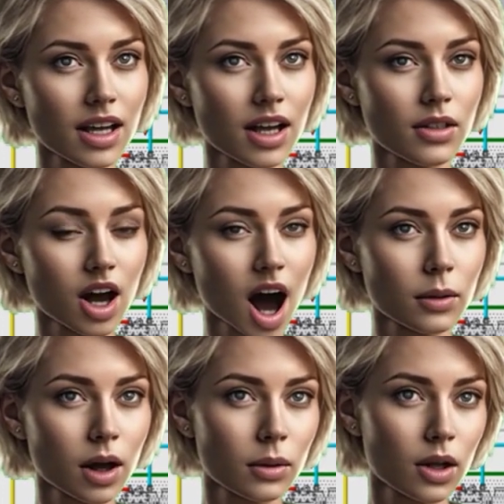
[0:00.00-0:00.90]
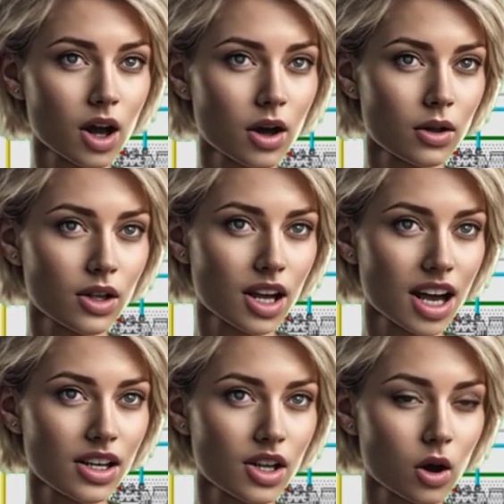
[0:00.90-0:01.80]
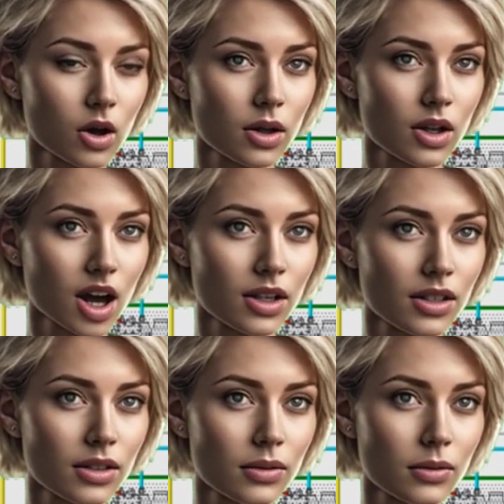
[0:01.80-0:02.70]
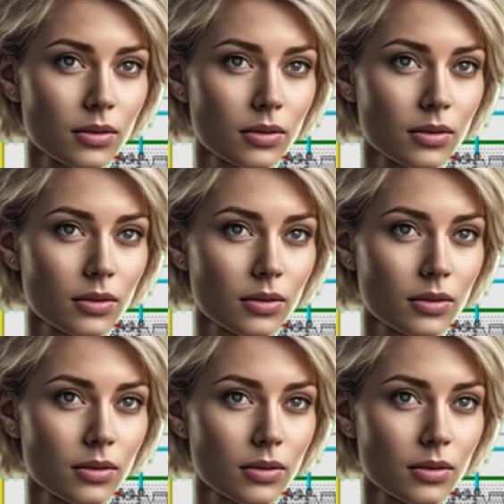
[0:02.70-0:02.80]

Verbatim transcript: and leave a comment below to let us know your thoughts.